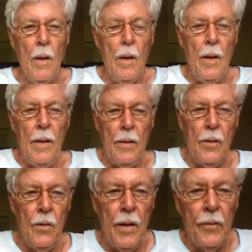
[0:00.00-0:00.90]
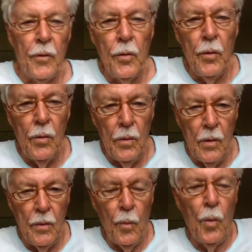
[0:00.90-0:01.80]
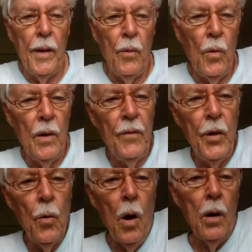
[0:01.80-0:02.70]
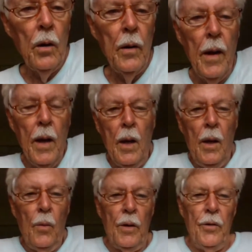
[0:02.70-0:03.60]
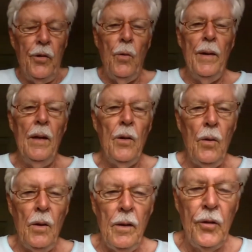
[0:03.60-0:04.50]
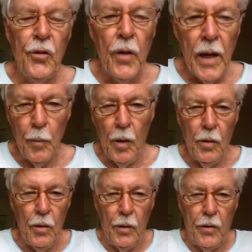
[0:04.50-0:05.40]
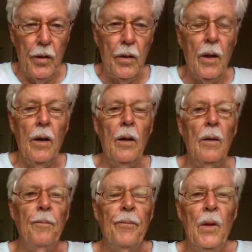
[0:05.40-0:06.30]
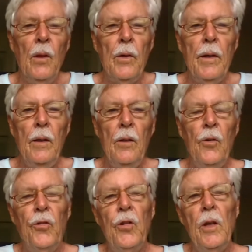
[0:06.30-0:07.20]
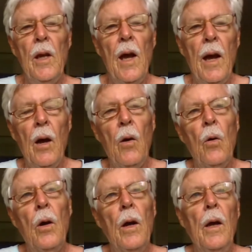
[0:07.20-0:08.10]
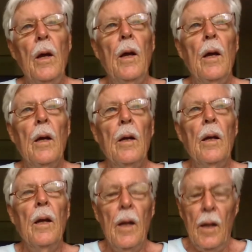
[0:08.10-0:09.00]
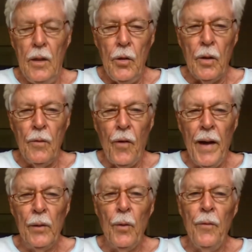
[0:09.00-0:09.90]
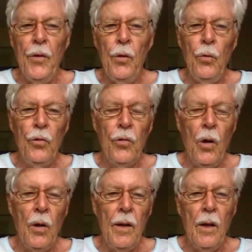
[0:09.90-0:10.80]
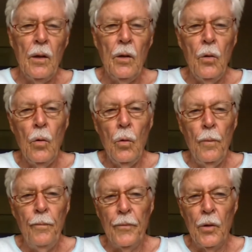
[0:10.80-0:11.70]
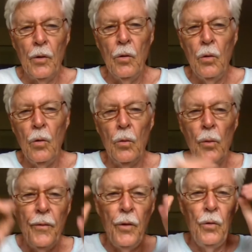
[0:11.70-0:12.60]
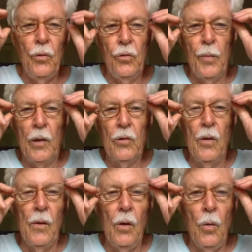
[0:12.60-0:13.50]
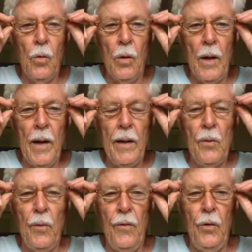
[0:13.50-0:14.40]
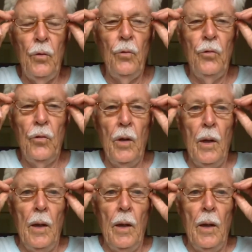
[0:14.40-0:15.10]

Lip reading: And good afternoon, good morning, wherever you are. I'm going to do a little scam alert, looking to see how you can find reviews on Google, your Google reviews, especially the local guide reviews,